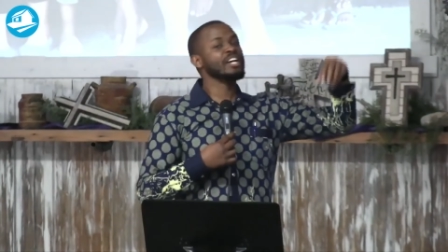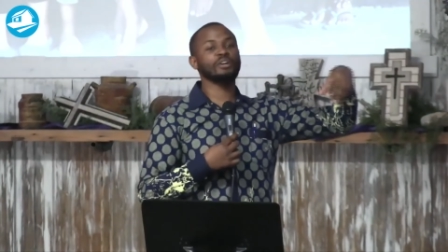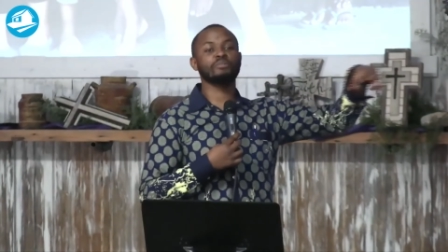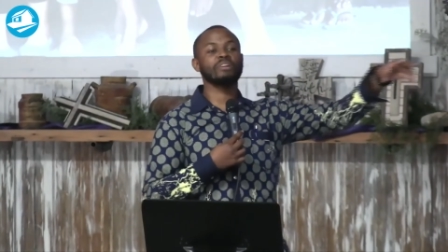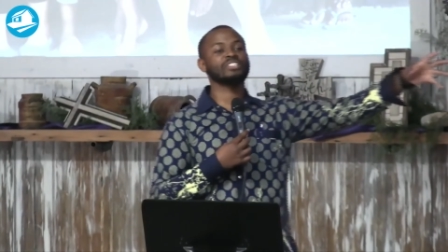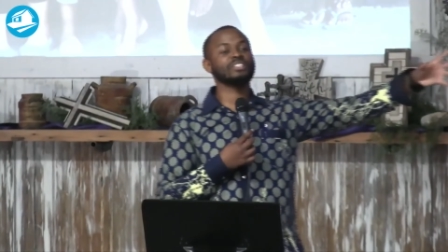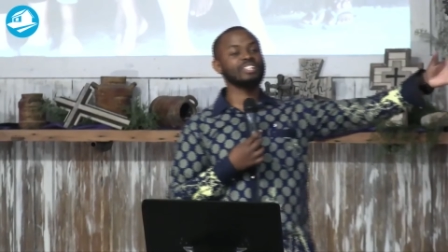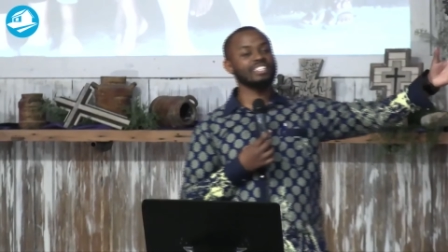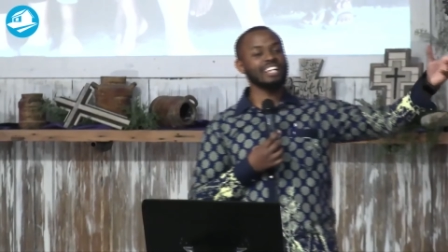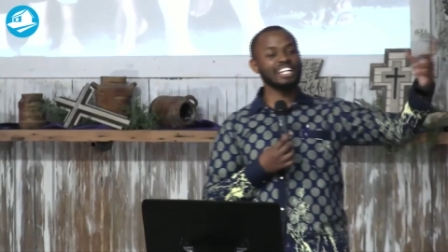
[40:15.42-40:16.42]
Nobody's going
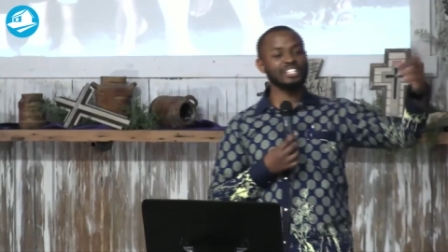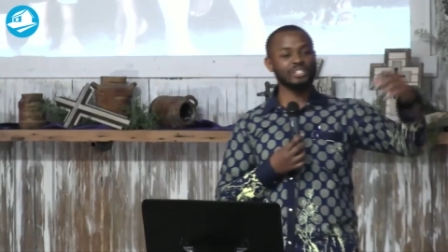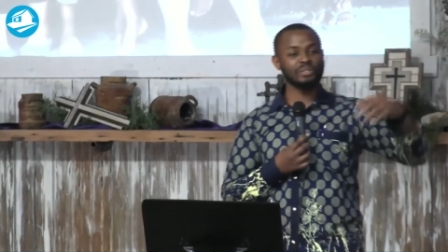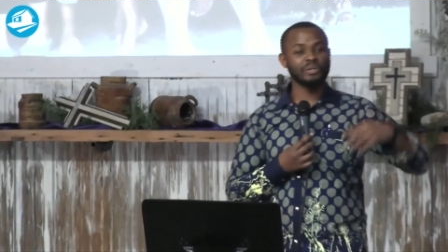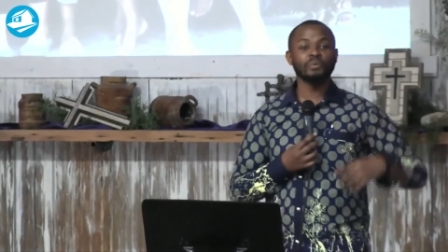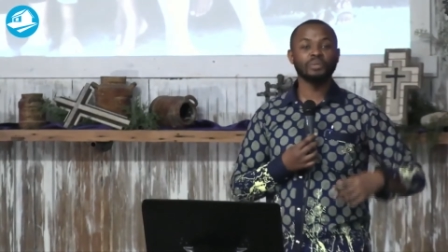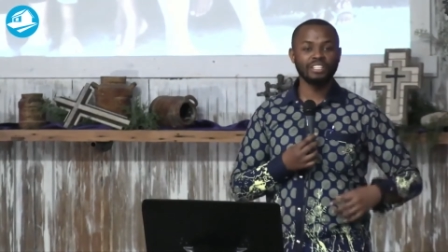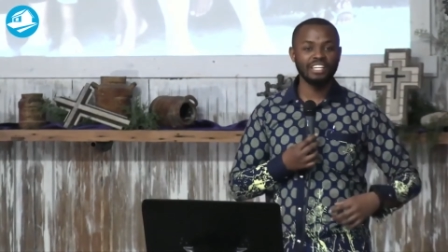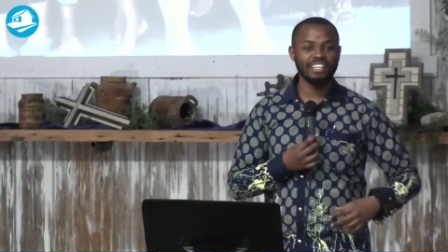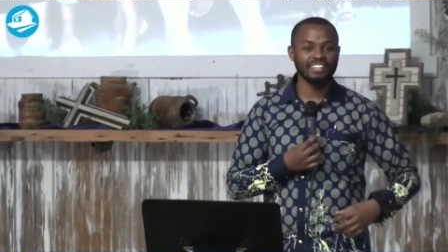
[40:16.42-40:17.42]
to touch you. We
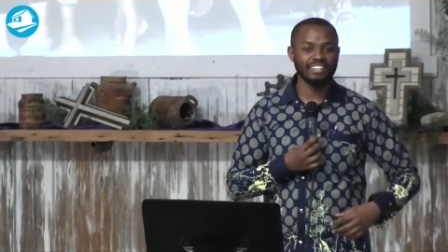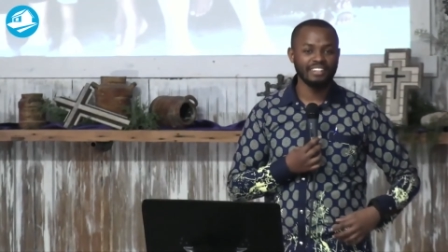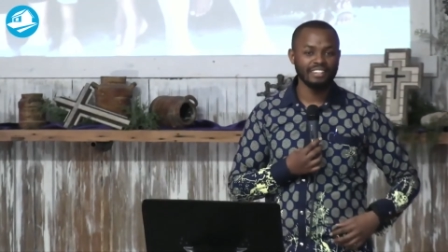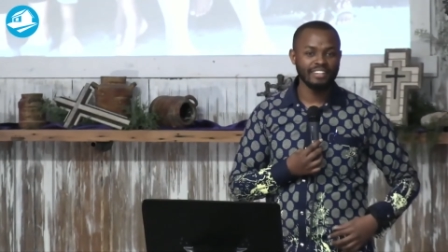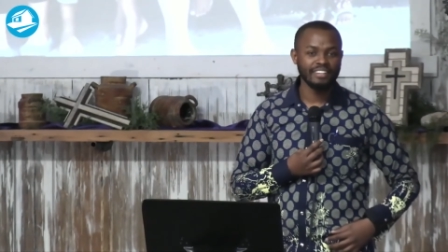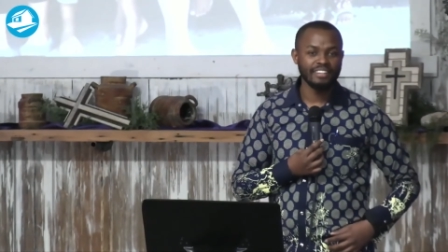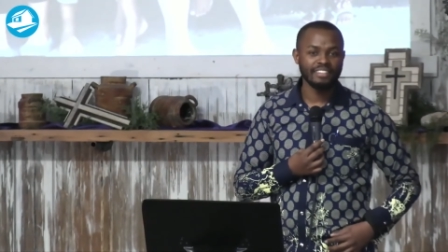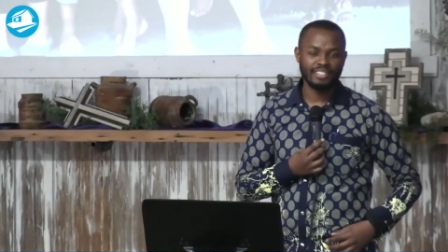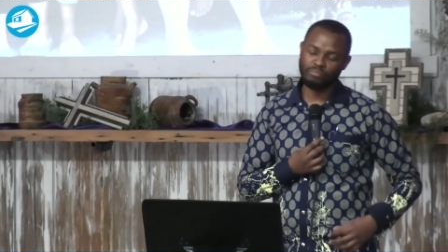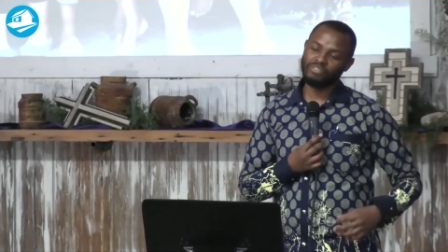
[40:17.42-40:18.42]
did.
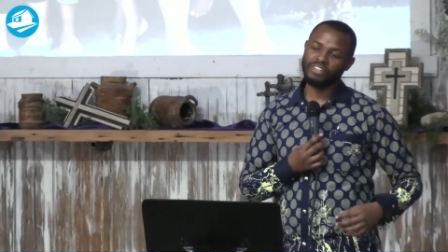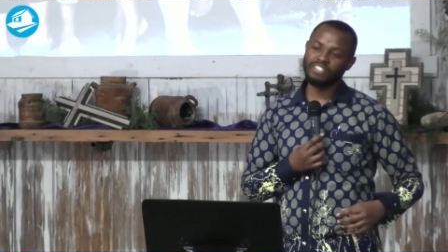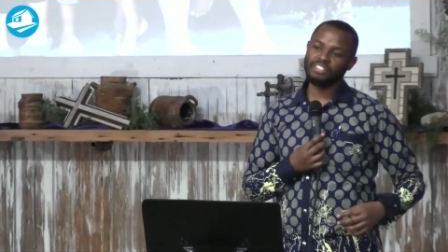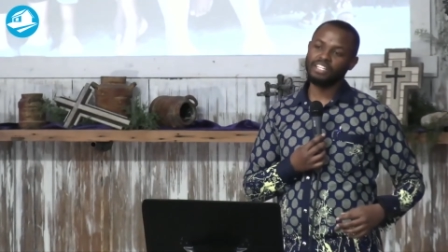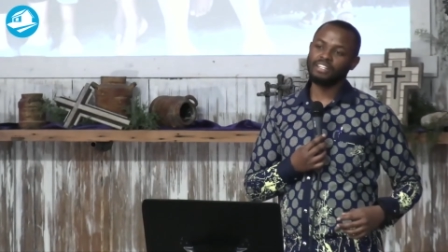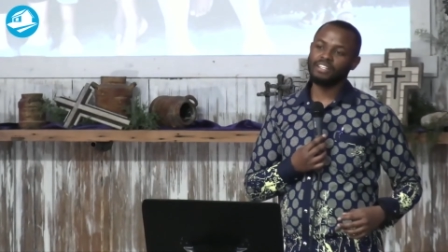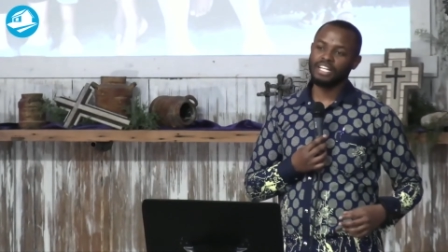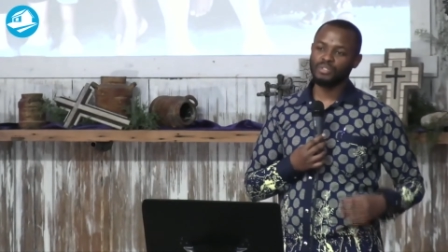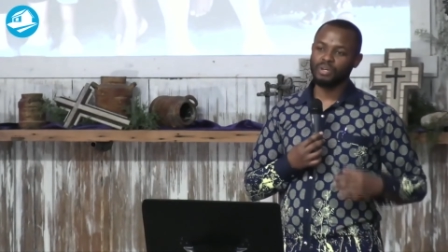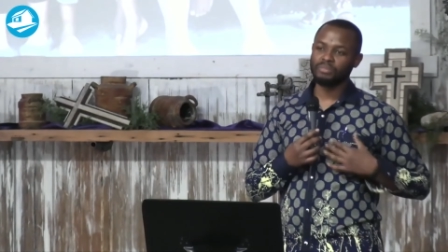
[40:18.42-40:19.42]
Some of us did.
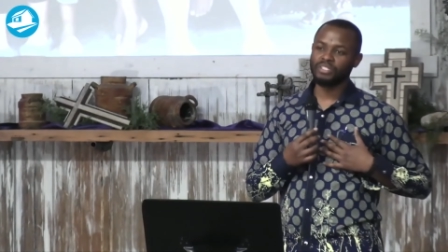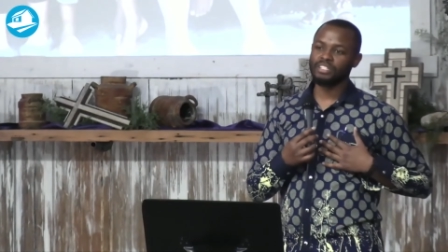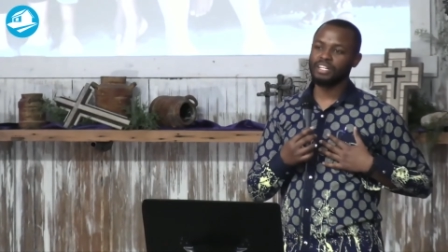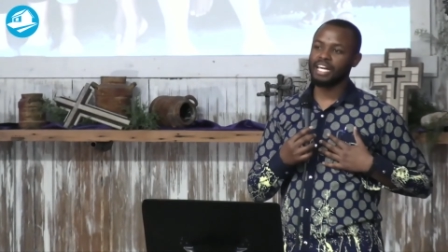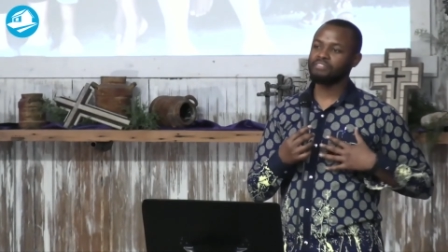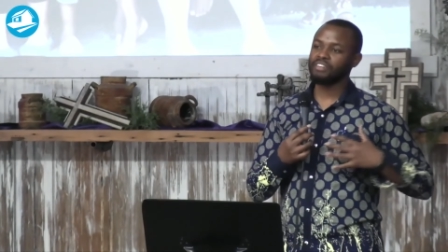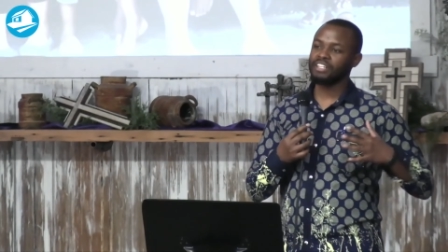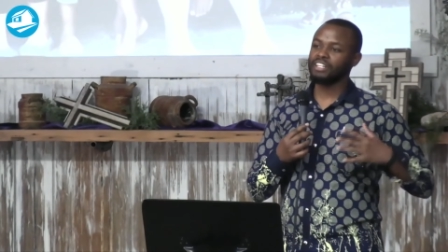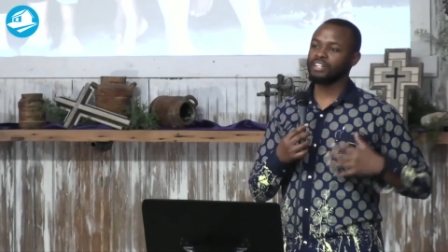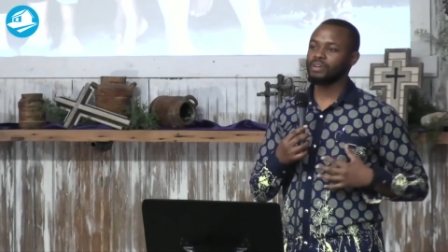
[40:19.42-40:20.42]
That's why I'm still alive. I
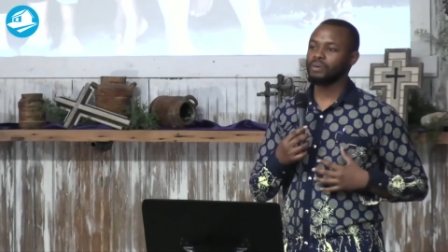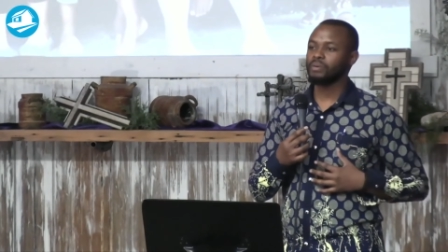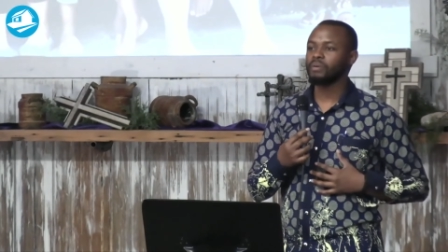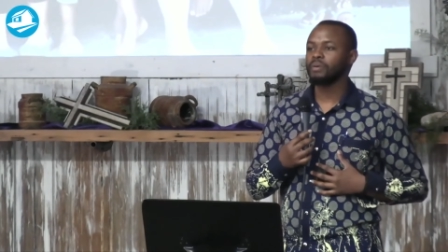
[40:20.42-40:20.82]
didn't go.